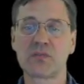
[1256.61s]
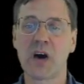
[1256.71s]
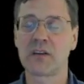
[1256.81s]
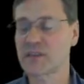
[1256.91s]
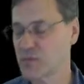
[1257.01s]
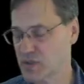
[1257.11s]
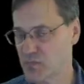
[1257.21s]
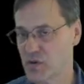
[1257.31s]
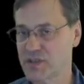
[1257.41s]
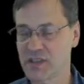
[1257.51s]
models which
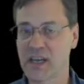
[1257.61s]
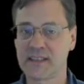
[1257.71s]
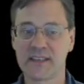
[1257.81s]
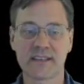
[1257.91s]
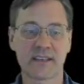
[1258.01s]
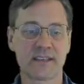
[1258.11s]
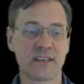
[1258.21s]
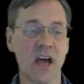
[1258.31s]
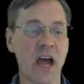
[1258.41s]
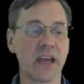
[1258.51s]
emerged in
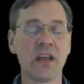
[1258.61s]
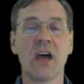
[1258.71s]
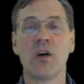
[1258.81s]
1969